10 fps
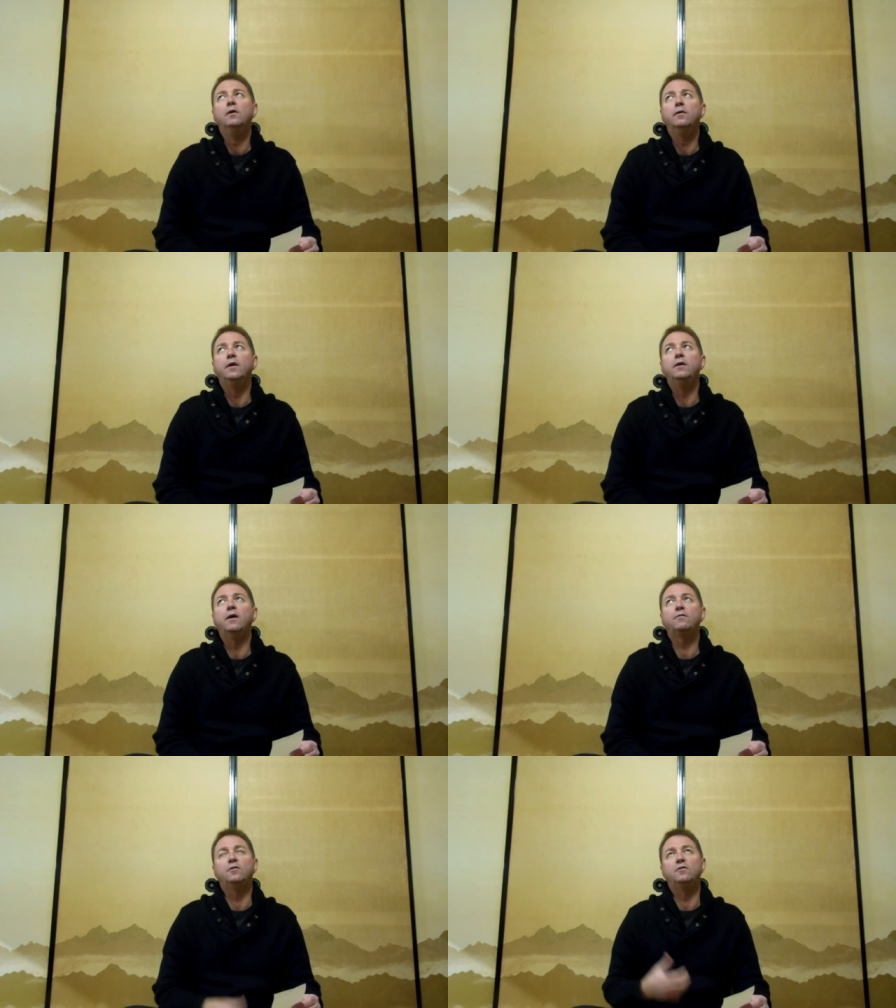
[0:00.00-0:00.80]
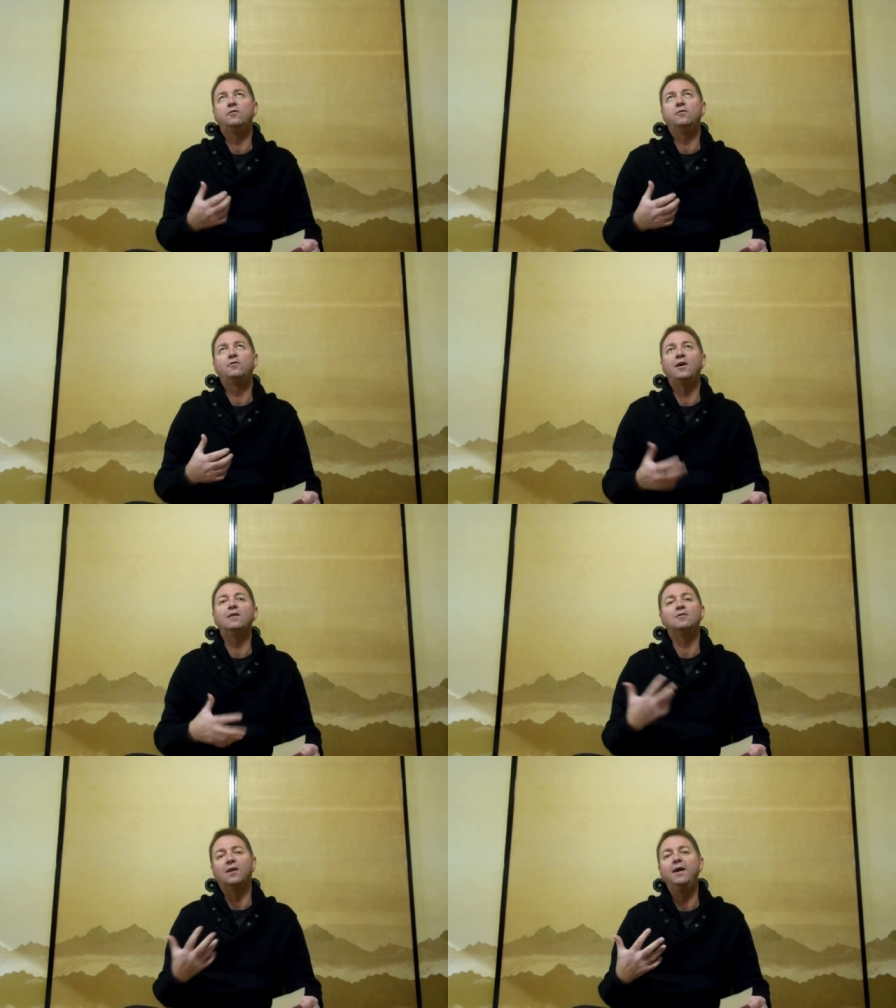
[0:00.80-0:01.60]
Then you have to
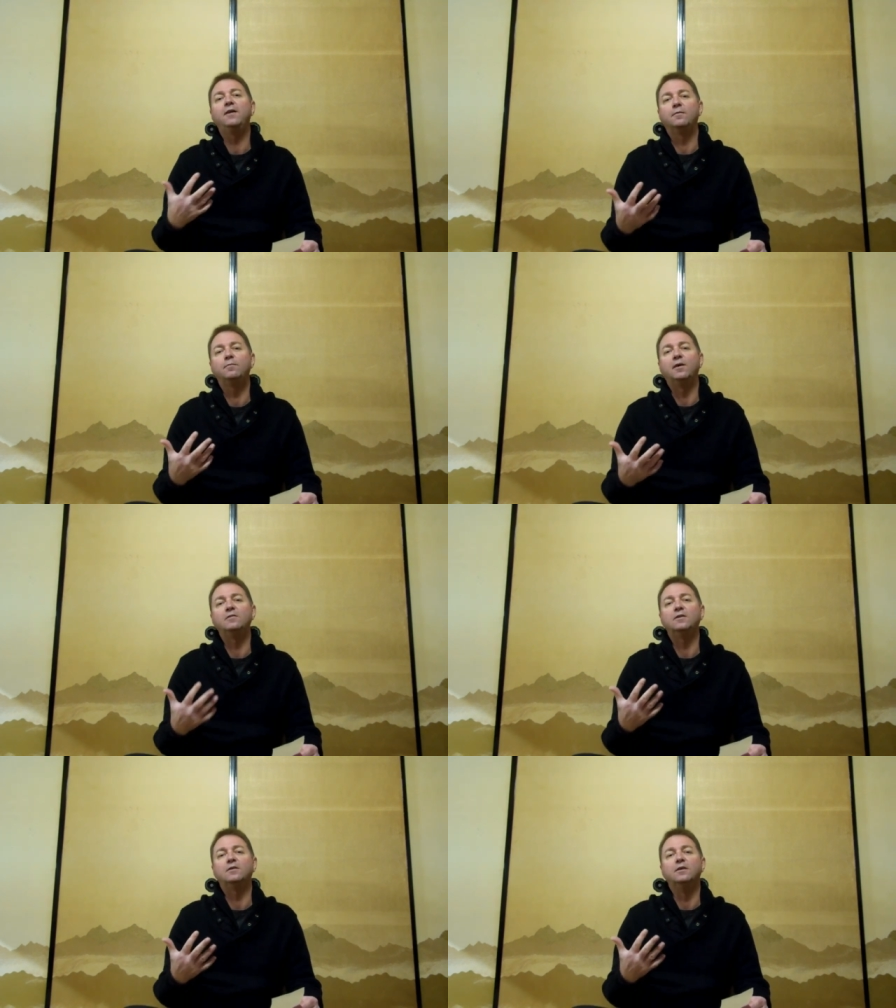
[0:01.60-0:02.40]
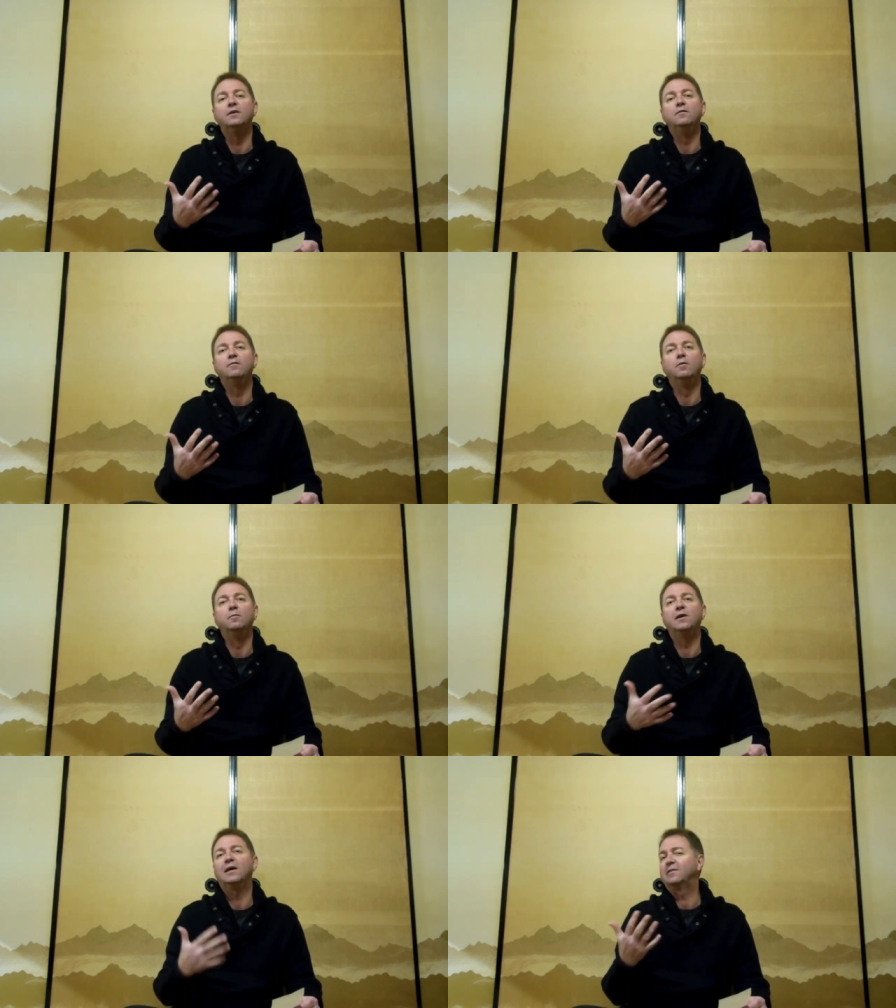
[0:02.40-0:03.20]
translate it, basically, from
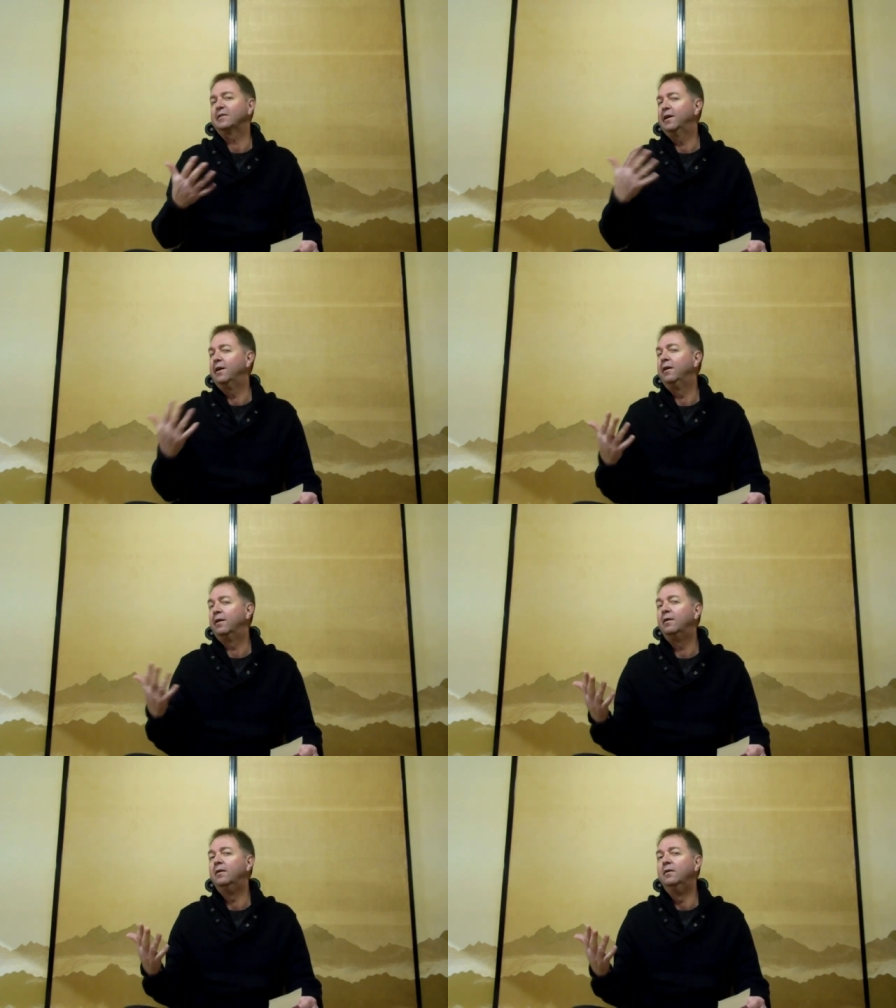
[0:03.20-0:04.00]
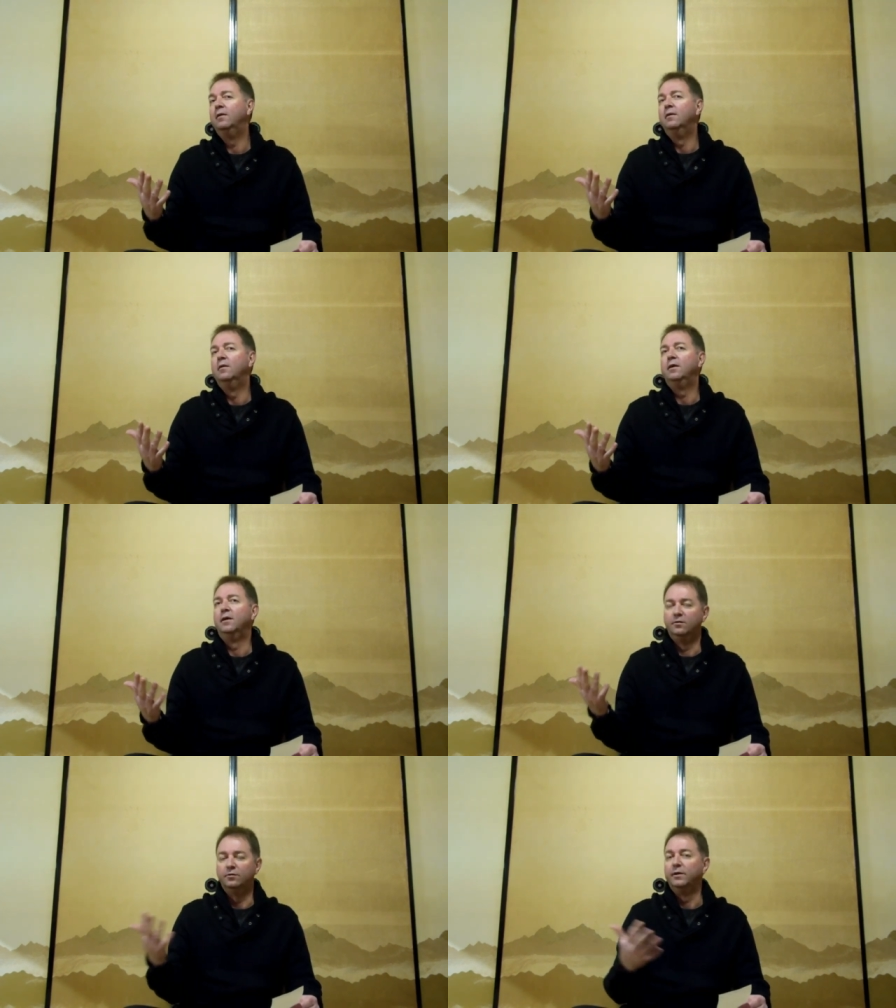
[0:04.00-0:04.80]
katakana
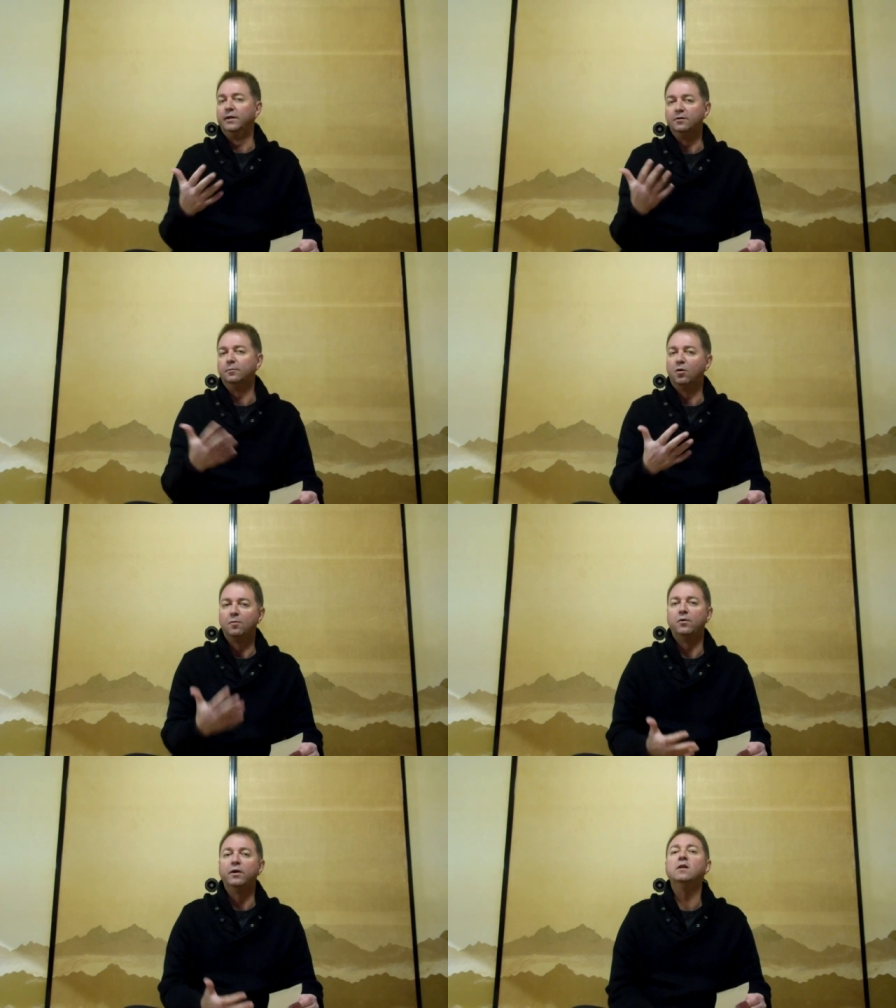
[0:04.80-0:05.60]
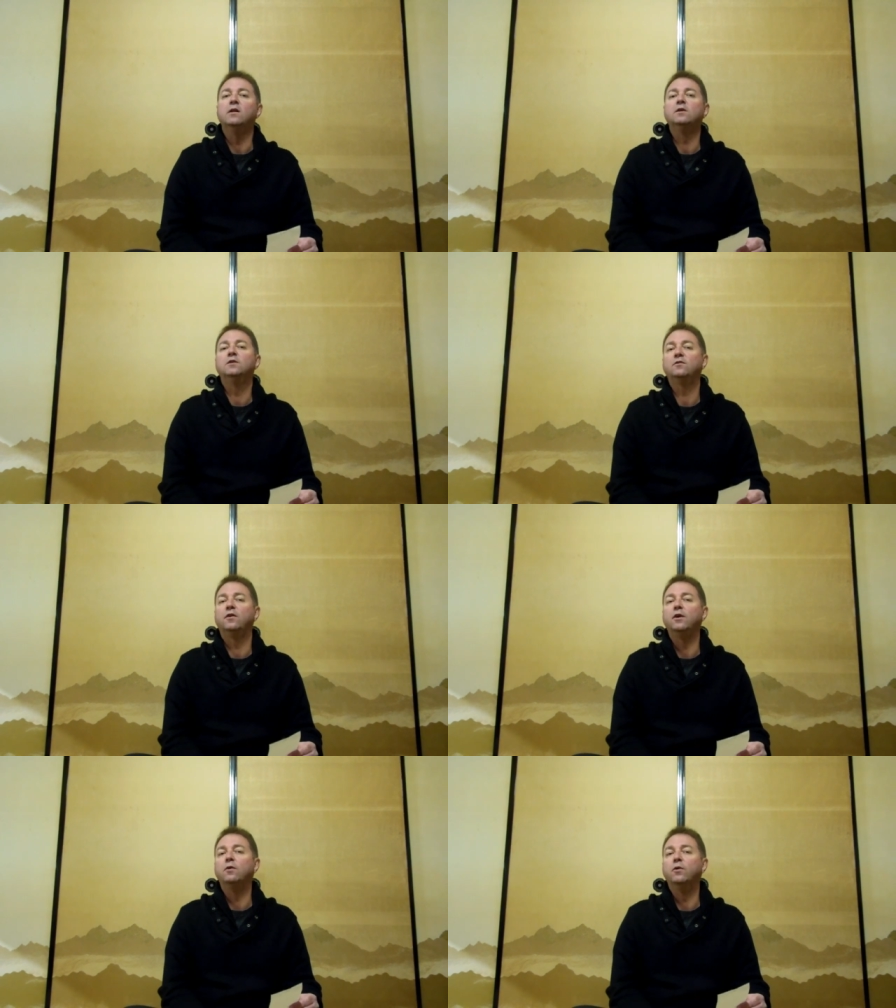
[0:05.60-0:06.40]
into, into proper English, so
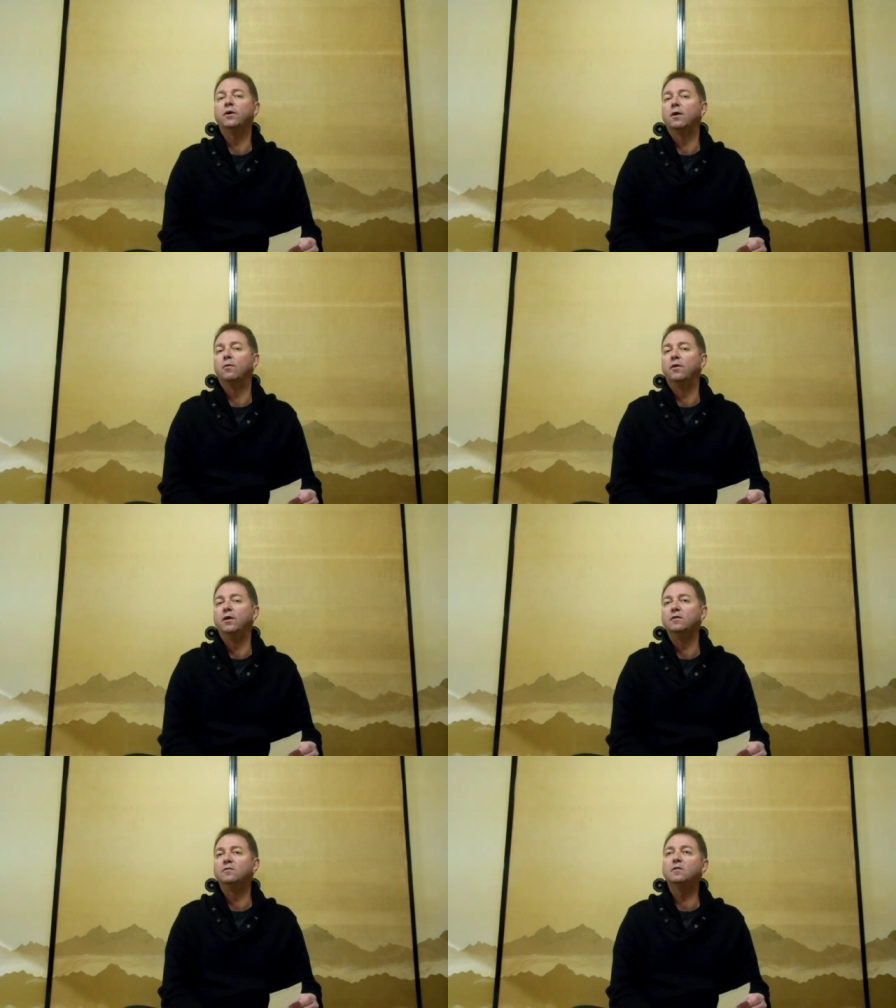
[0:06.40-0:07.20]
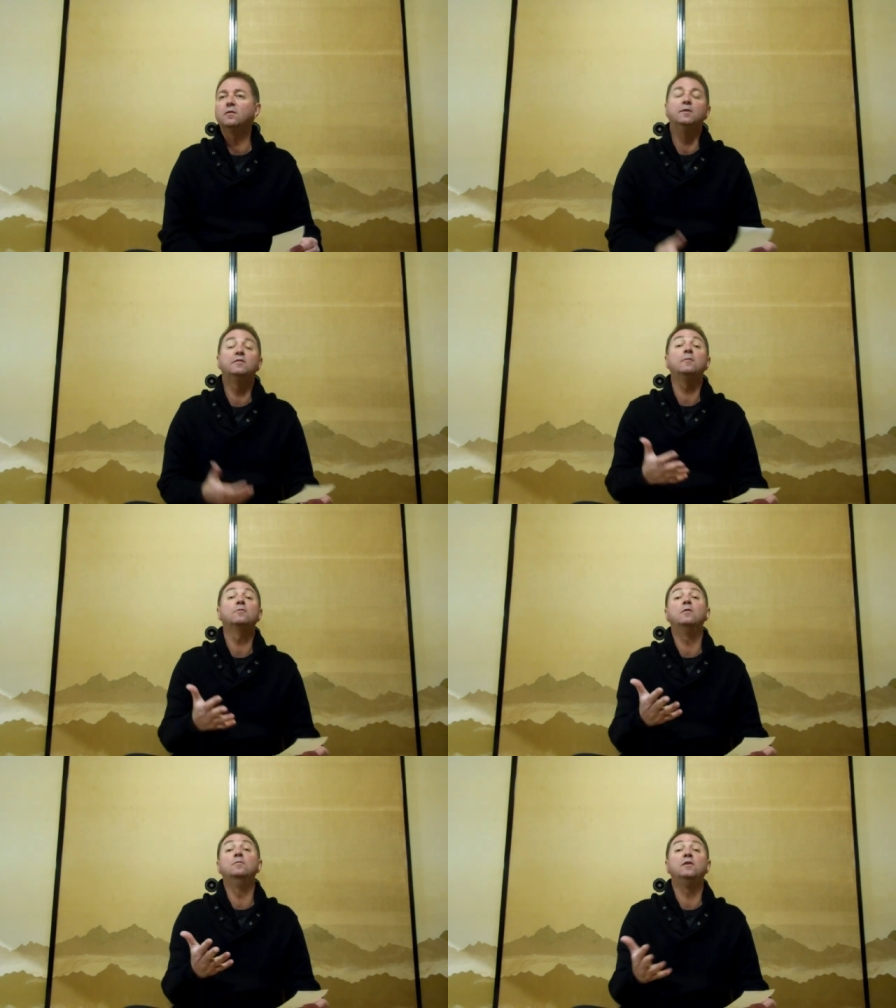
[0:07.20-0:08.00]
you can work out what it is. I mean,
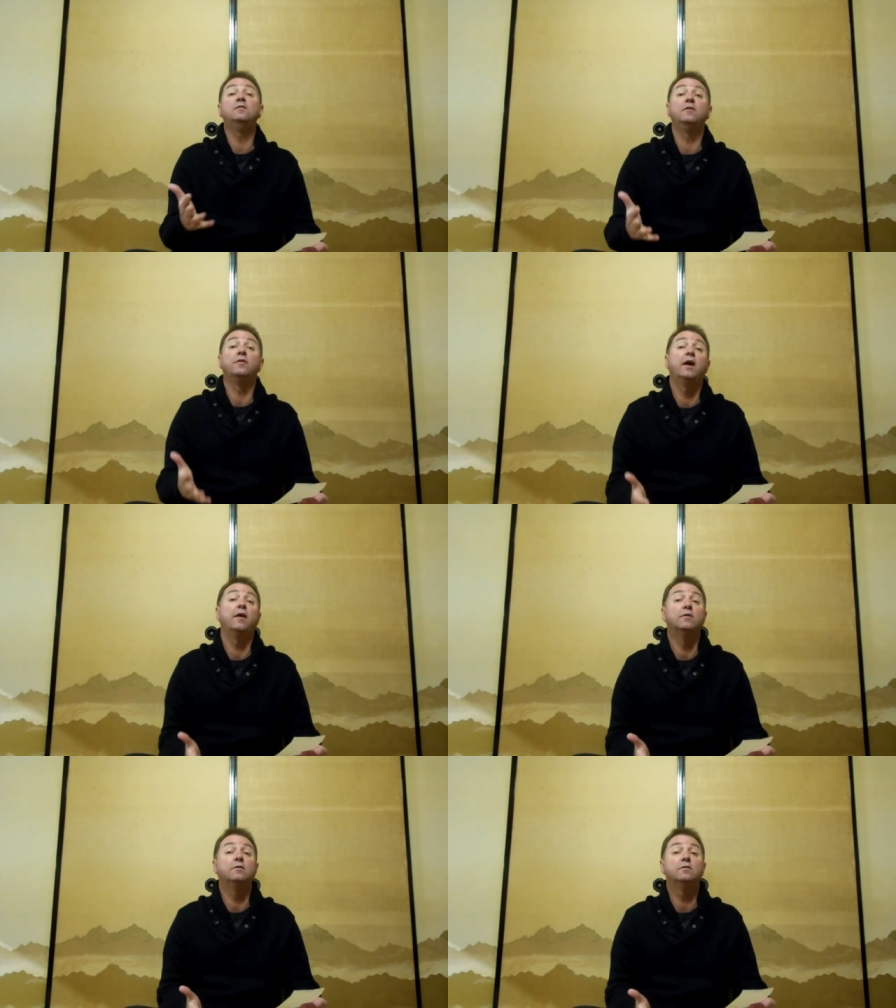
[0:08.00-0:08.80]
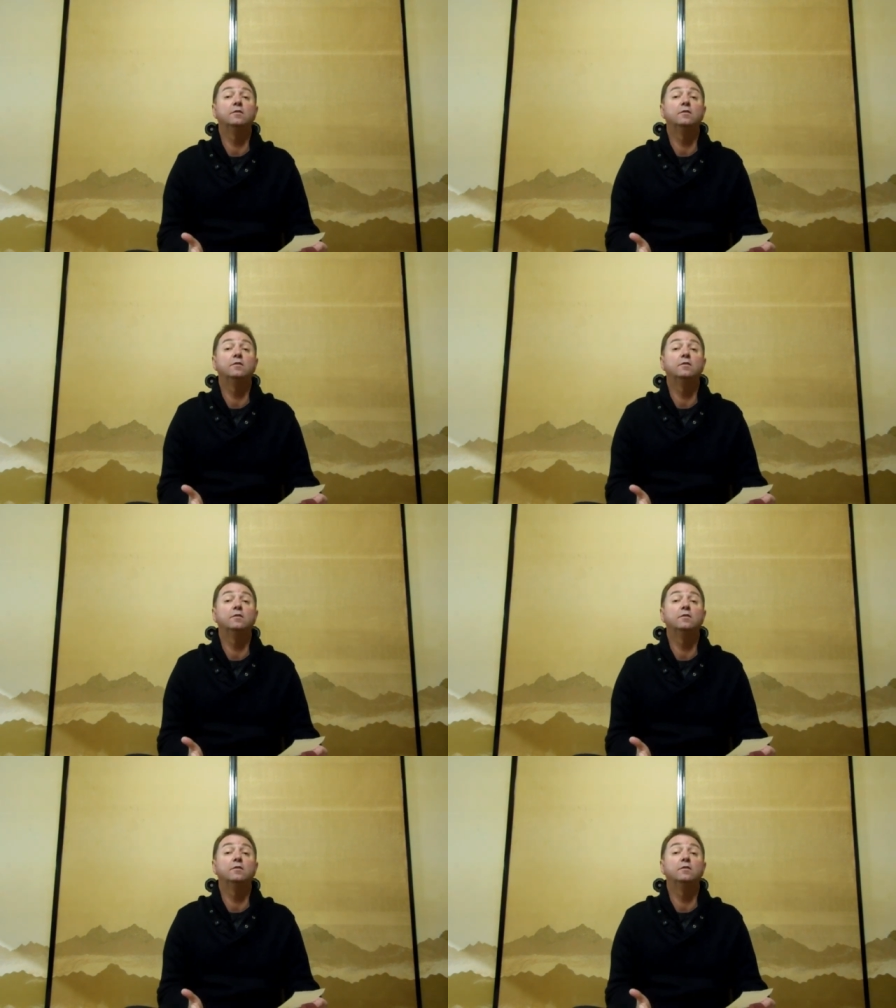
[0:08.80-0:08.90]
sometimes easier than others.